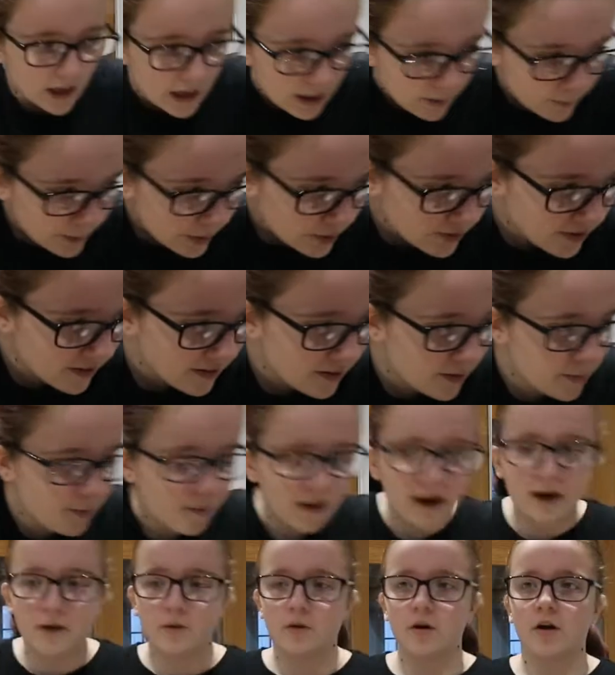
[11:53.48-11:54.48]
Are we using the
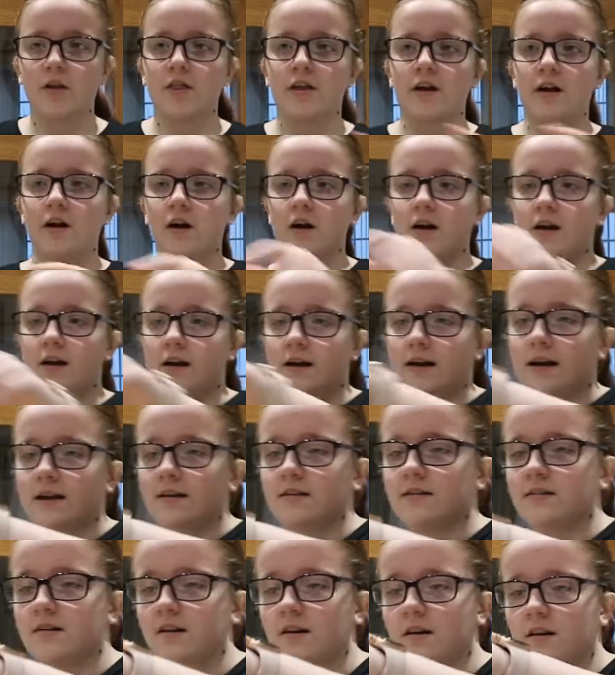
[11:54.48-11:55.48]
brown or the
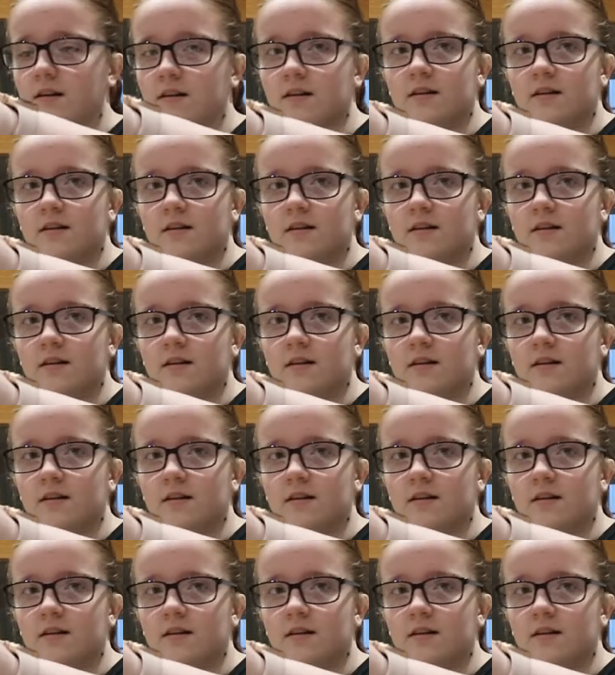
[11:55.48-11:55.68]
caster?